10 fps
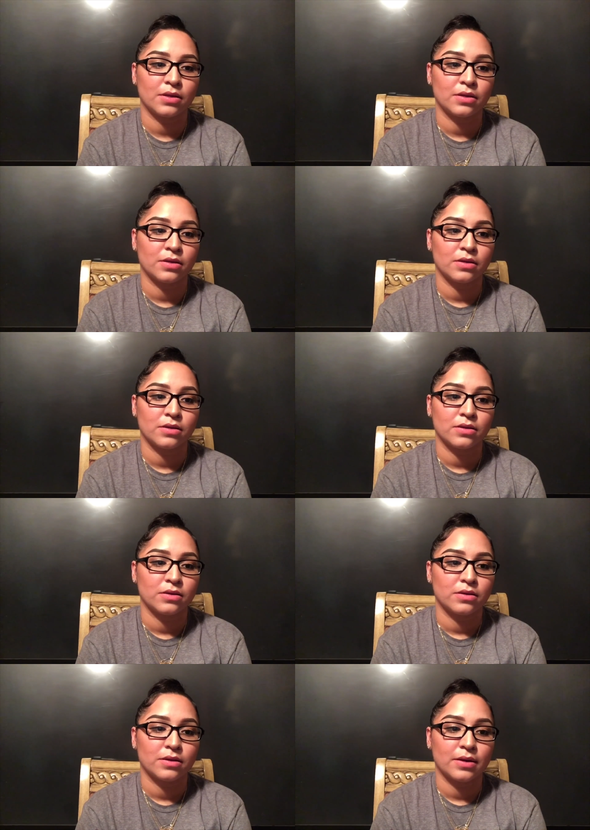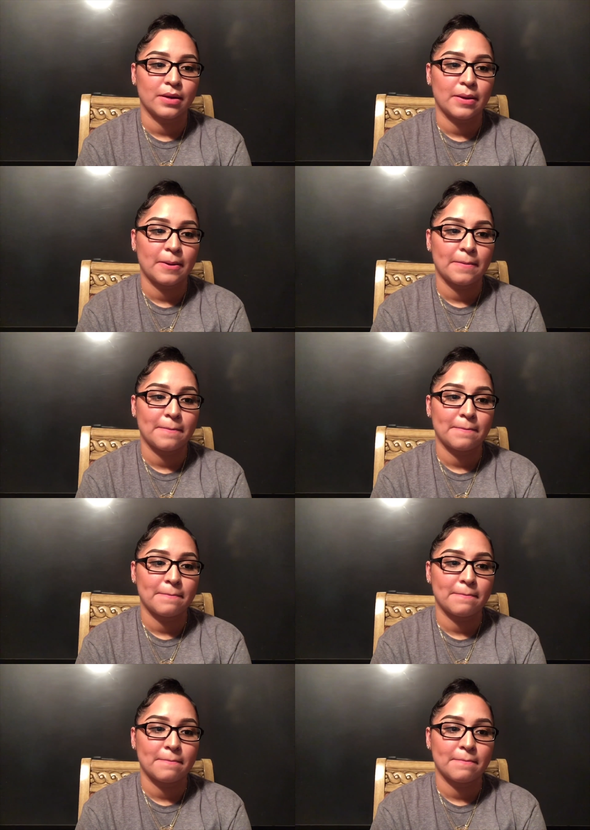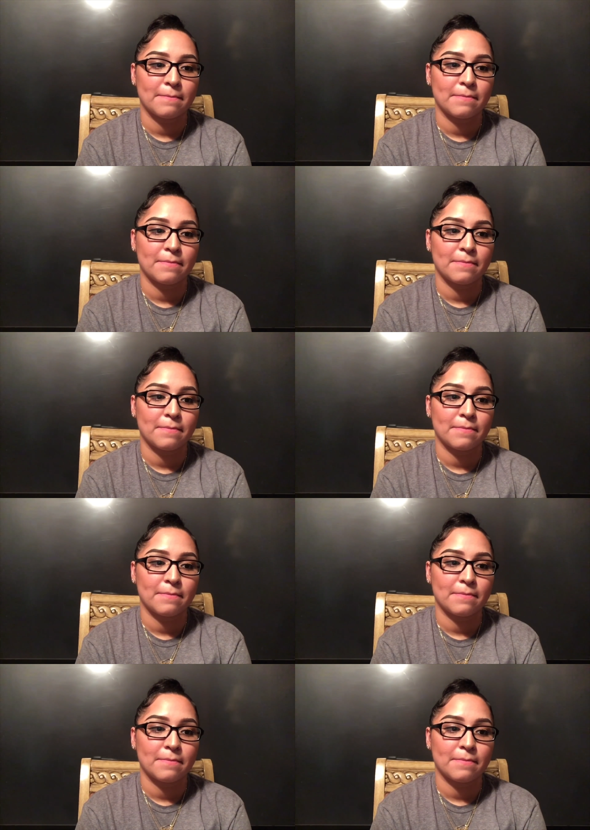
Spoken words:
[no speech]